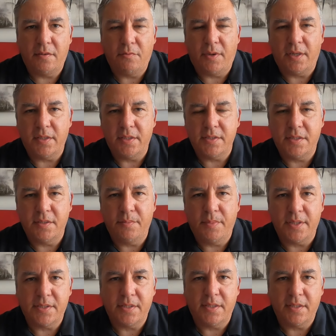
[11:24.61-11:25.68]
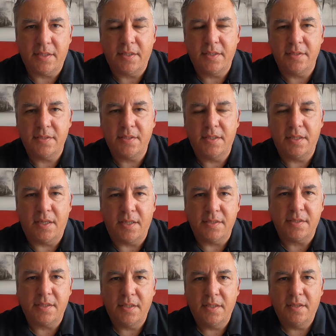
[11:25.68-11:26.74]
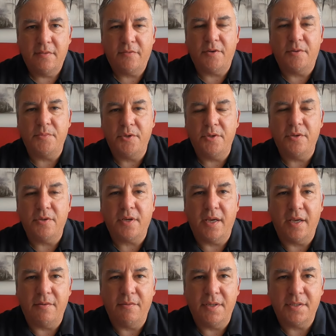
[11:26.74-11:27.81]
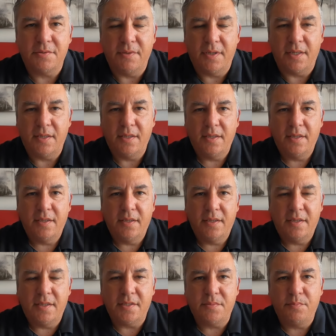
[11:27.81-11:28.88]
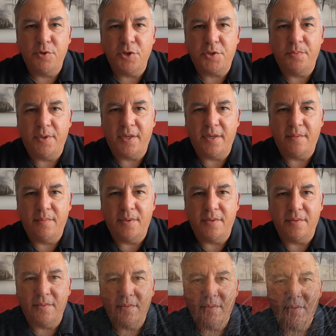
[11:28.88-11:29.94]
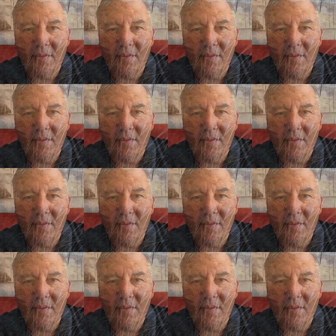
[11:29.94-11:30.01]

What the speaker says: one is the best and 10 is the last, from the UK as well, is Bushman and Blue.